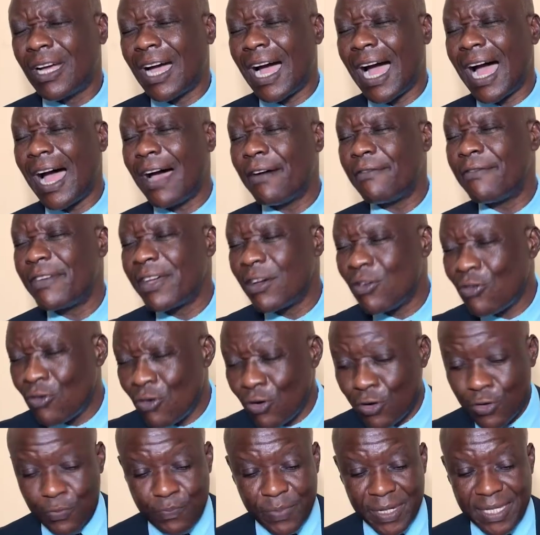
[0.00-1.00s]
having
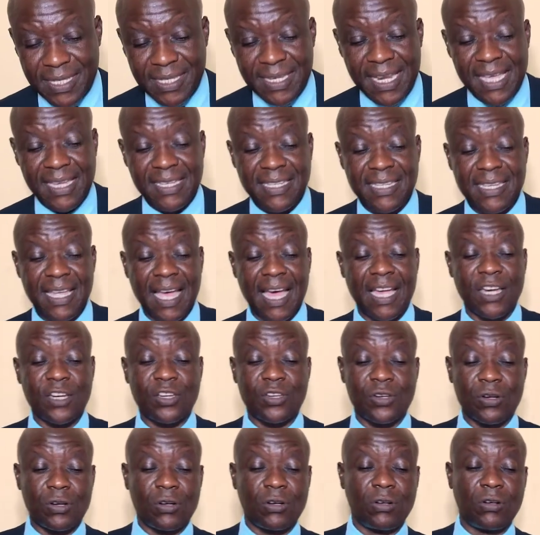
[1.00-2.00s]
good business,
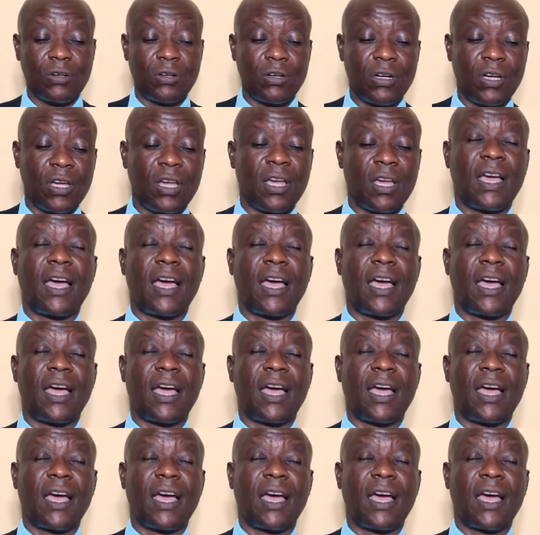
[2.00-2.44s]
and two,